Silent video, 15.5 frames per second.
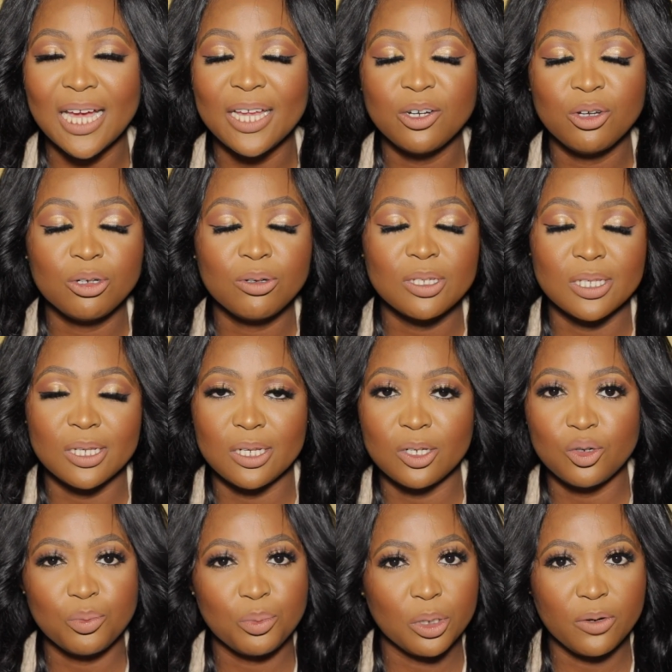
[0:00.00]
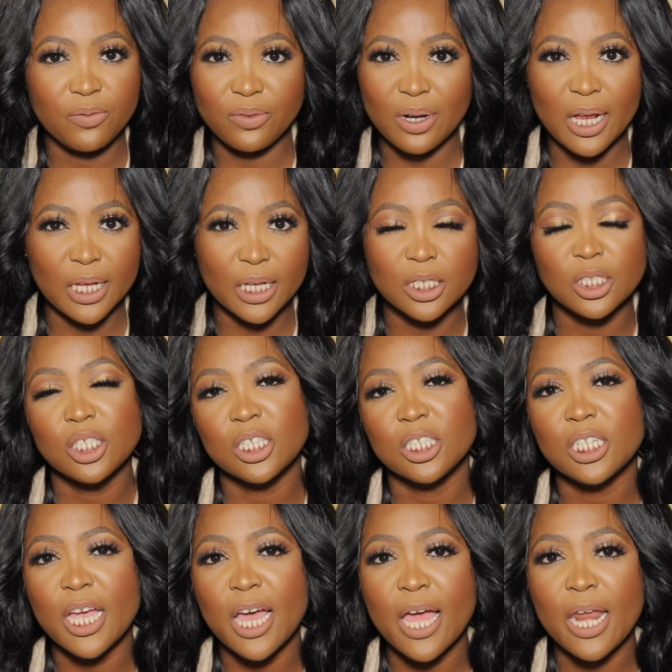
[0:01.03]
I know it was a little bit of like a chit
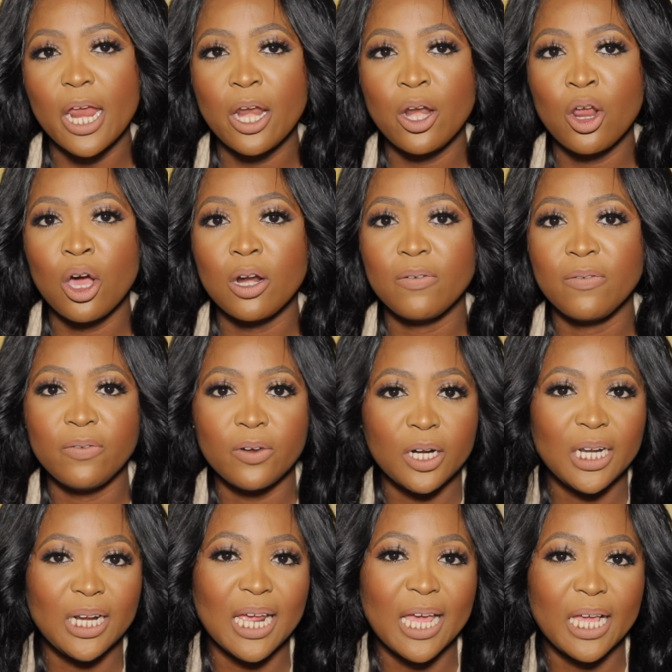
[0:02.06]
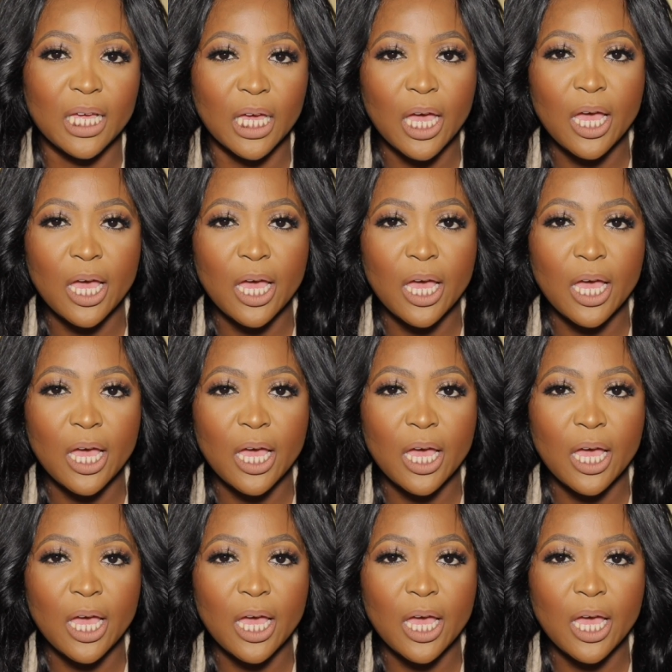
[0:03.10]
chat and not fully like